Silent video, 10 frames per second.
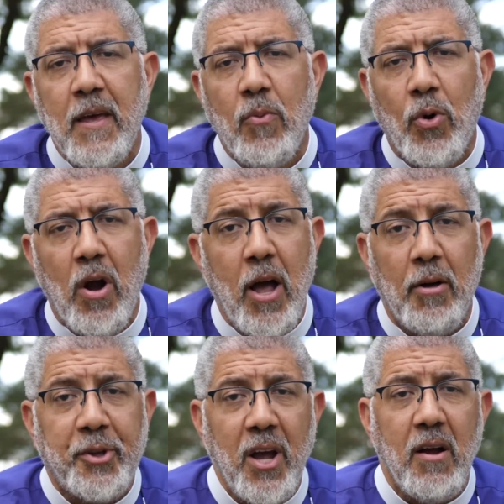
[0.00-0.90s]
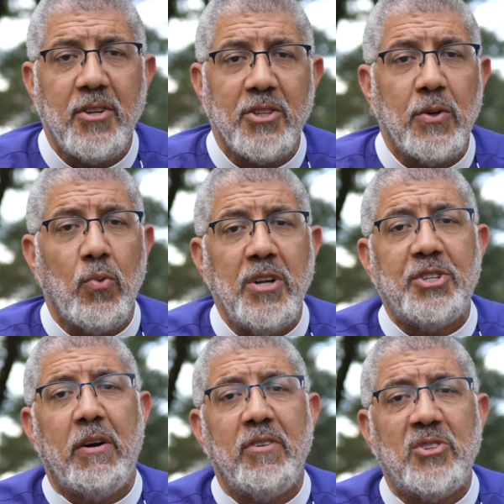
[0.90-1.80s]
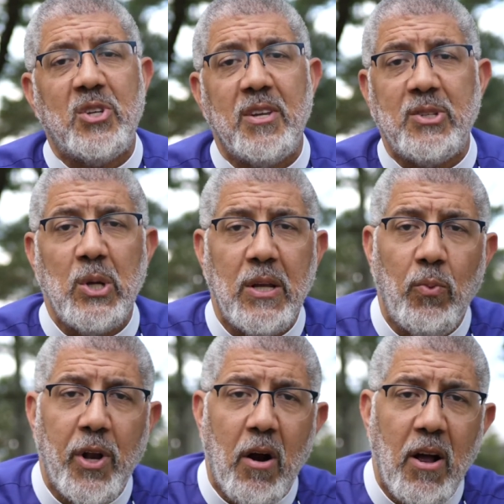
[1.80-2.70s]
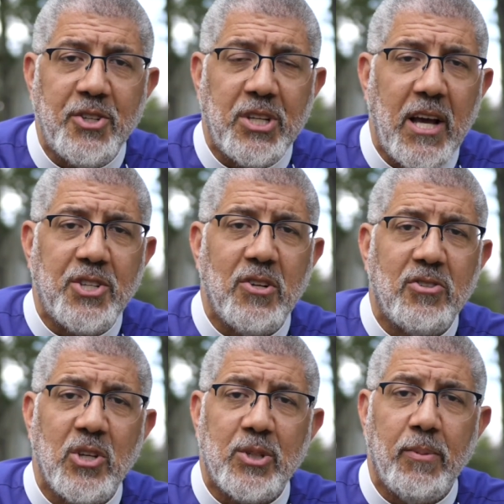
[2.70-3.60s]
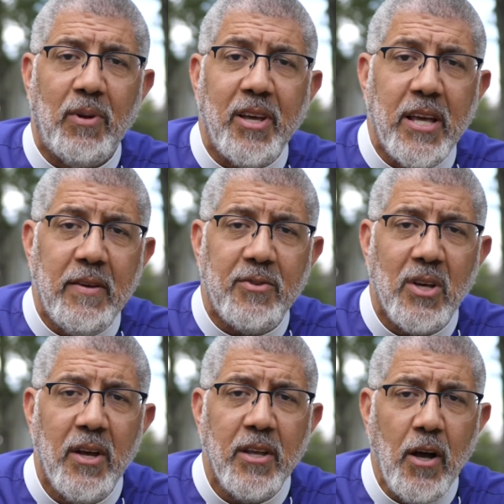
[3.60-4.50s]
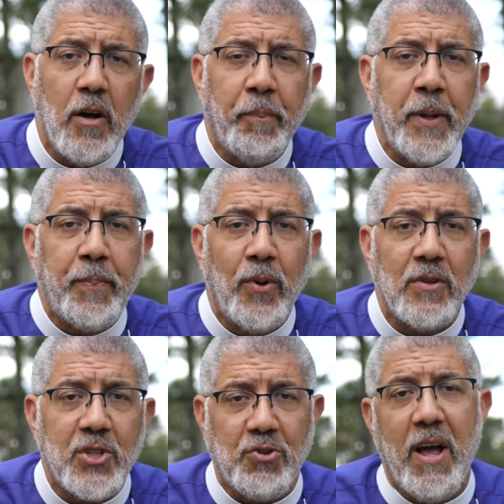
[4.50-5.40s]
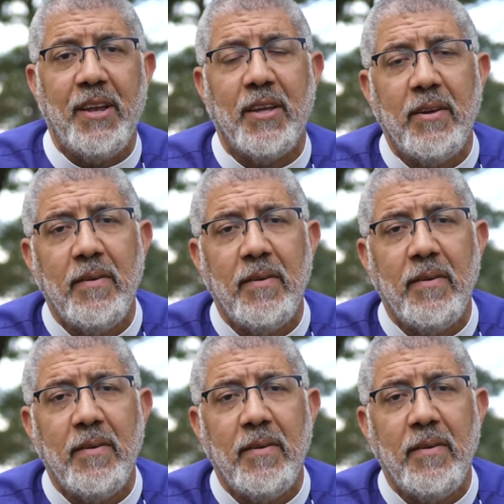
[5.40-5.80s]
when our healthcare doesn't reach every citizen, and when our educational system leaves young people stranded.